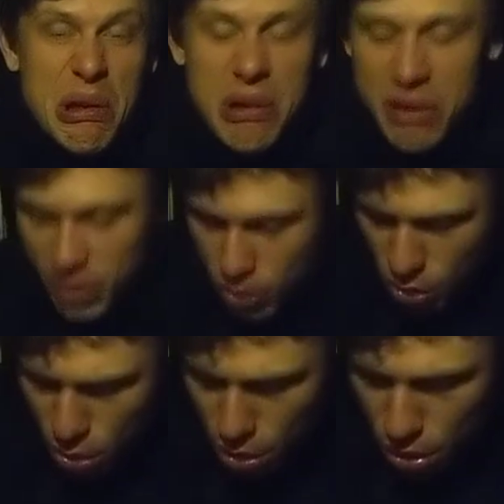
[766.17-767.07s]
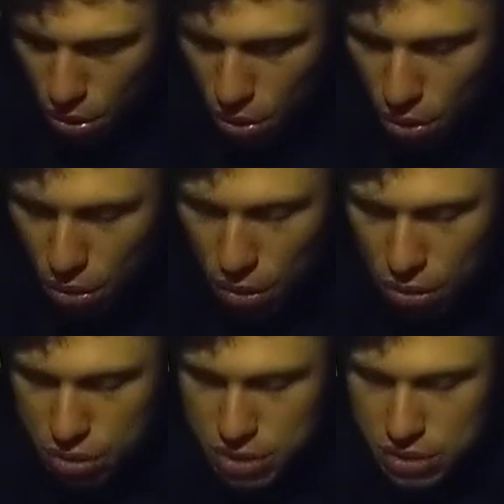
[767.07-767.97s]
Ew,
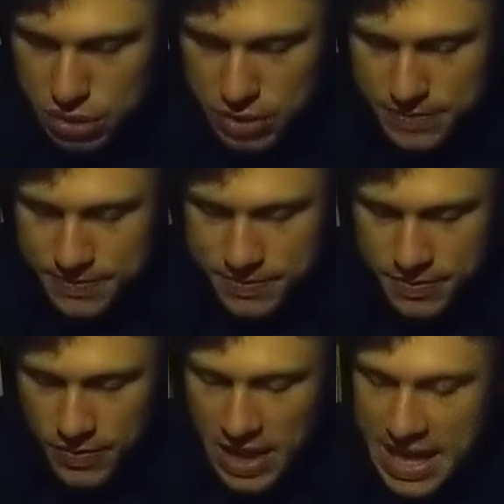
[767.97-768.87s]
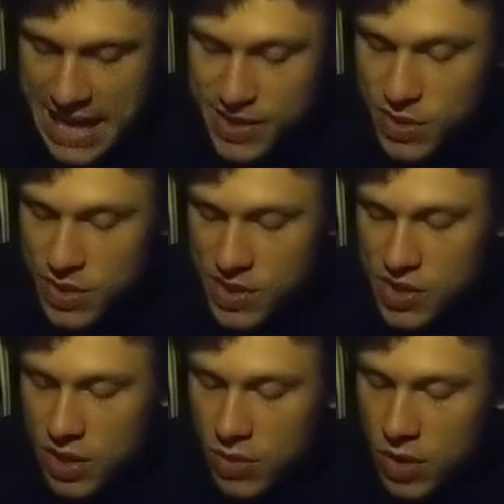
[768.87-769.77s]
gross. As soon as the
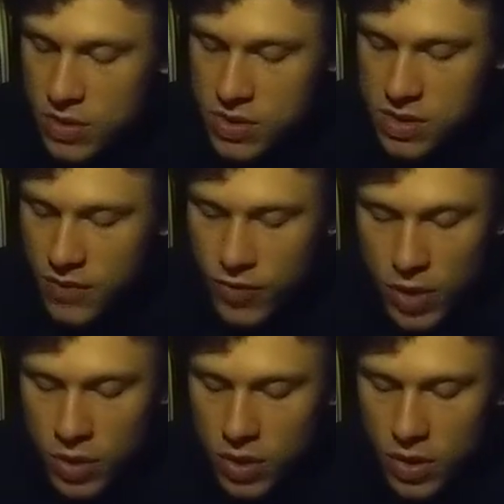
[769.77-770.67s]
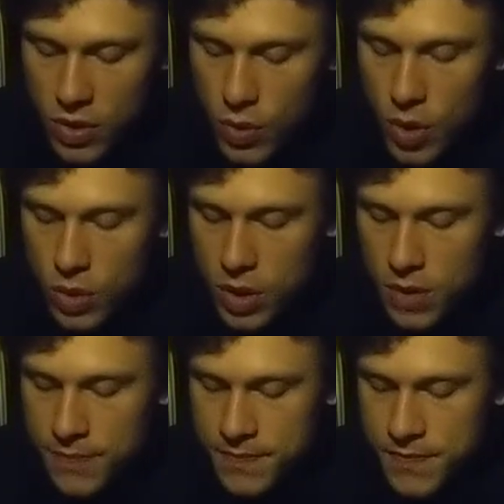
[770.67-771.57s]
sun rose, the frog woke.
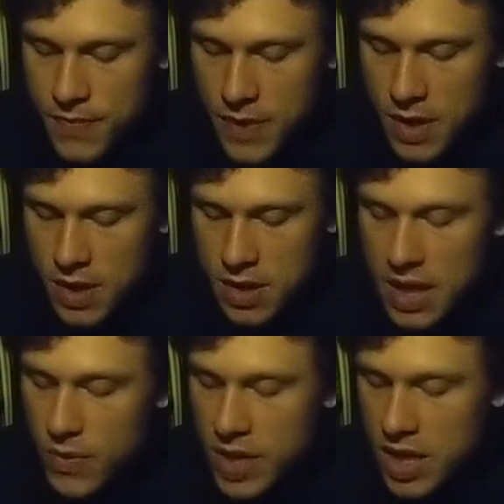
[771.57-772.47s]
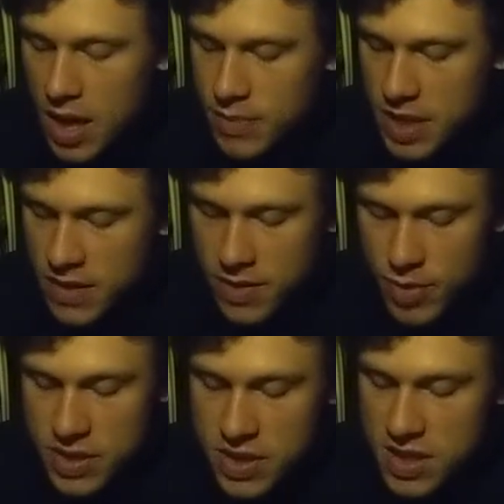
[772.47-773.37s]
Then when he hopped out of the
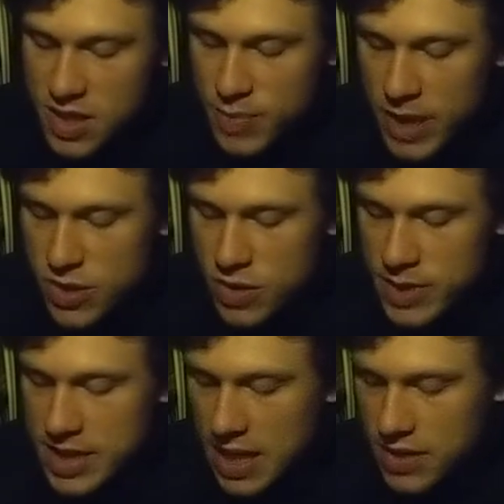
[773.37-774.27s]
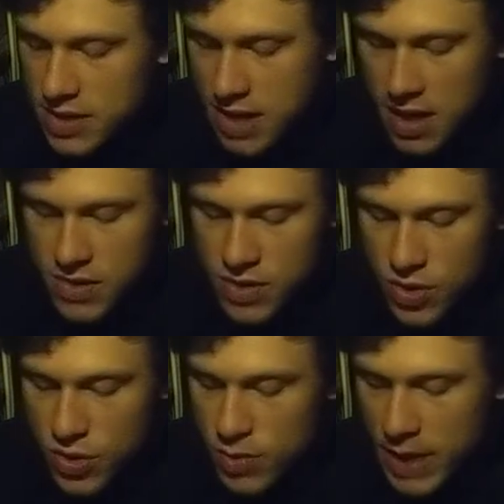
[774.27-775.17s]
princess's bedroom and down the stairs and
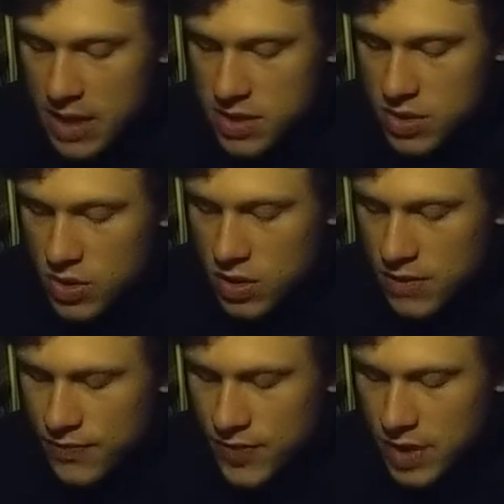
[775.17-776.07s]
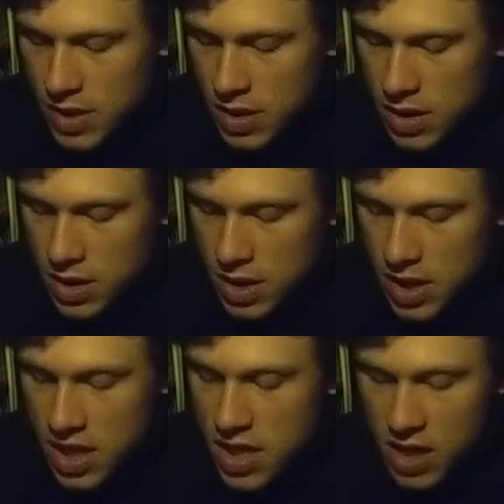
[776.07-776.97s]
through the palace door,
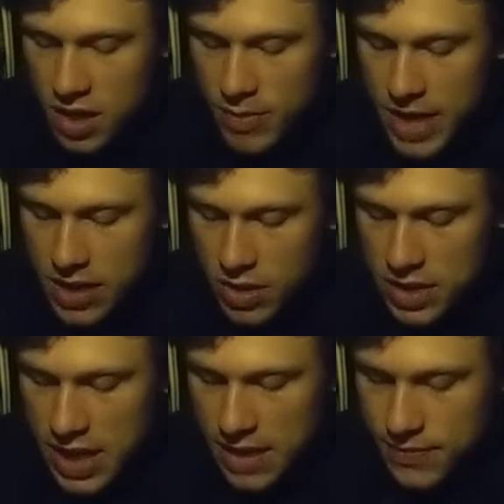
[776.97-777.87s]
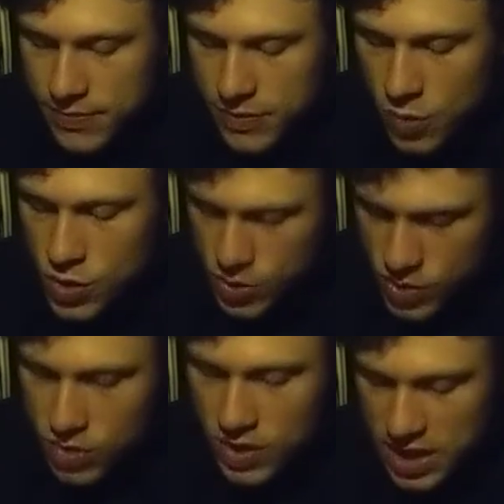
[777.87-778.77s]
he did not come back all day, which
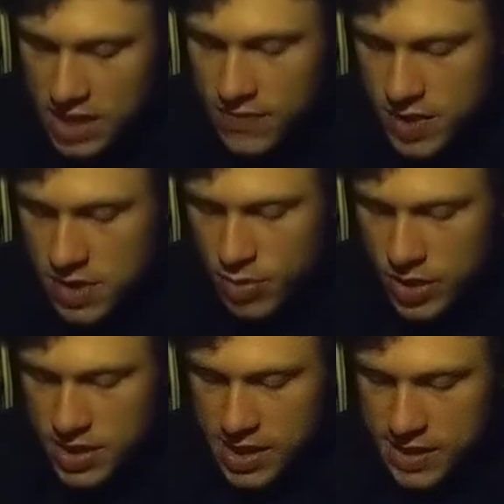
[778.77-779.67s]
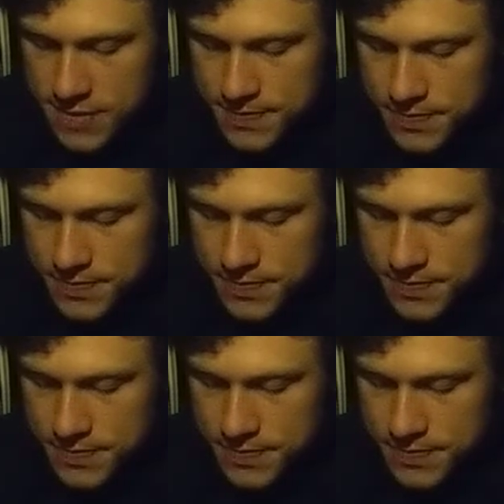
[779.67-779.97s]
was a relief to the princess.